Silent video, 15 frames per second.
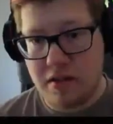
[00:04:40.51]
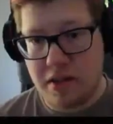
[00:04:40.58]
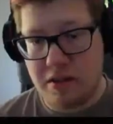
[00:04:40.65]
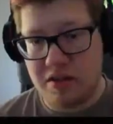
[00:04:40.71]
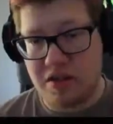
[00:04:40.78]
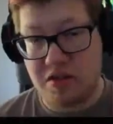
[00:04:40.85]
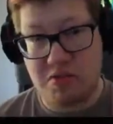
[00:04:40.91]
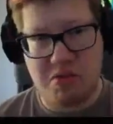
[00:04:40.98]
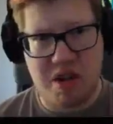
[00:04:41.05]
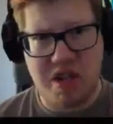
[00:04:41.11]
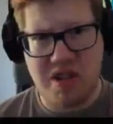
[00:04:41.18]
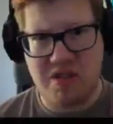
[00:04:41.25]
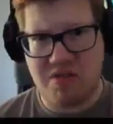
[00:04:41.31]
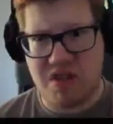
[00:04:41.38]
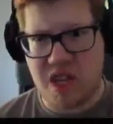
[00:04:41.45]
there's
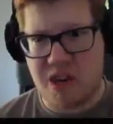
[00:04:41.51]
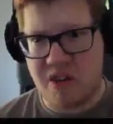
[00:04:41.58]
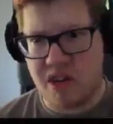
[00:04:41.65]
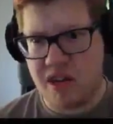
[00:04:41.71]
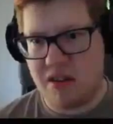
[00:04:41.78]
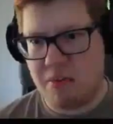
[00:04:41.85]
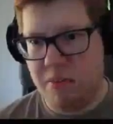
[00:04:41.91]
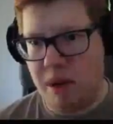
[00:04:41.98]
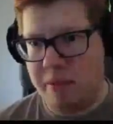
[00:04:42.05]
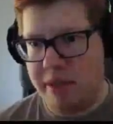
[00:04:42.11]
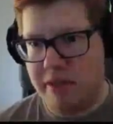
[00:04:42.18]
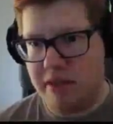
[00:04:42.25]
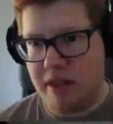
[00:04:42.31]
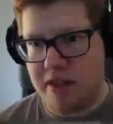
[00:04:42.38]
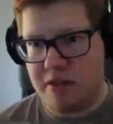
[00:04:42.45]
strangers down here, or
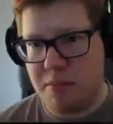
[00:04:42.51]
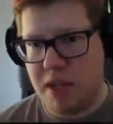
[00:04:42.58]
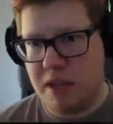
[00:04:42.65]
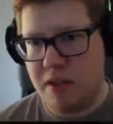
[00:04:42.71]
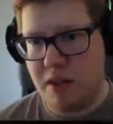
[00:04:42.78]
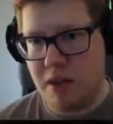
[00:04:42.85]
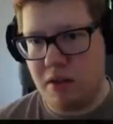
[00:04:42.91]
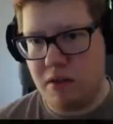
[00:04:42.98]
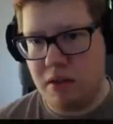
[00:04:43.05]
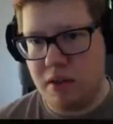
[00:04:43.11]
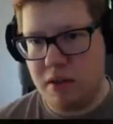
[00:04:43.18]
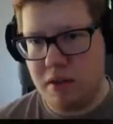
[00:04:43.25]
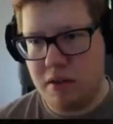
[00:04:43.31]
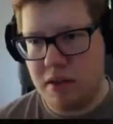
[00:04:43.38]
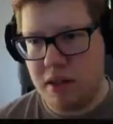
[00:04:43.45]
maybe it's just me, you know.
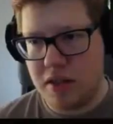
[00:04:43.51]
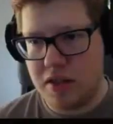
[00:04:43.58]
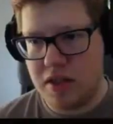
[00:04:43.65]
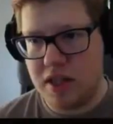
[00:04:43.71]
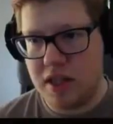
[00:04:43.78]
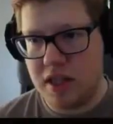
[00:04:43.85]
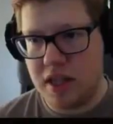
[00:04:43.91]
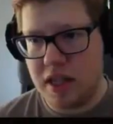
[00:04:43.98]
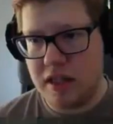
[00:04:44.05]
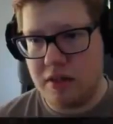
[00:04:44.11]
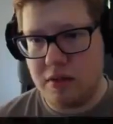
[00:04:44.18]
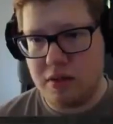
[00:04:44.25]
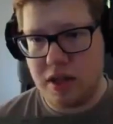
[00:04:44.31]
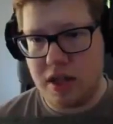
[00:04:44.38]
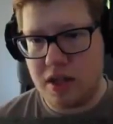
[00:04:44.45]
I'm seeing
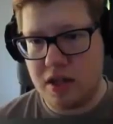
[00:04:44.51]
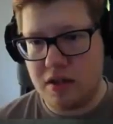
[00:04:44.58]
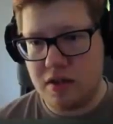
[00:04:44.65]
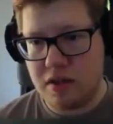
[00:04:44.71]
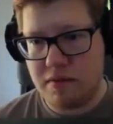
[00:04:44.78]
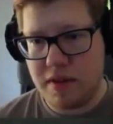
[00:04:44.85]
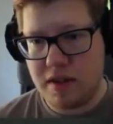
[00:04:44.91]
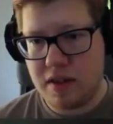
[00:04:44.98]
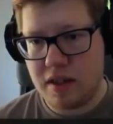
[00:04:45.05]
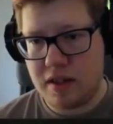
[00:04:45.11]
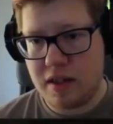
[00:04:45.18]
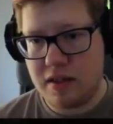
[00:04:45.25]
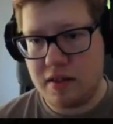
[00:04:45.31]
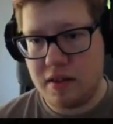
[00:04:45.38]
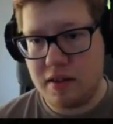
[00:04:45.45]
hallucinations and things like
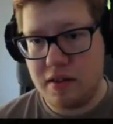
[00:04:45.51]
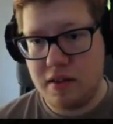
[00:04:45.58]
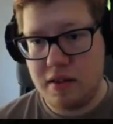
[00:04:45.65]
that.